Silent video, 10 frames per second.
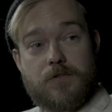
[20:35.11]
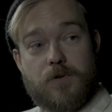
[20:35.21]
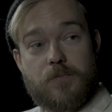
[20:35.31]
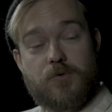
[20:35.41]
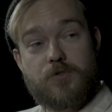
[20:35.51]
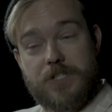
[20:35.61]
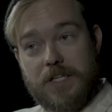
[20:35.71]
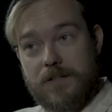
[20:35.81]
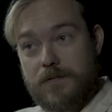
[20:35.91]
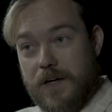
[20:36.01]
or
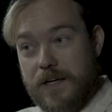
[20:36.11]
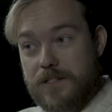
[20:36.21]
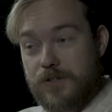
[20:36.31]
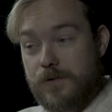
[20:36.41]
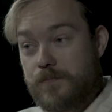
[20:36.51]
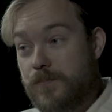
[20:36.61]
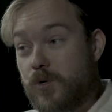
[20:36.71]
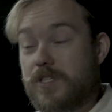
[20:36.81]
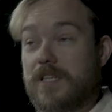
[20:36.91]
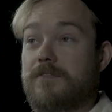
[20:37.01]
pushing like a certain
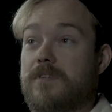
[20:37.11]
positive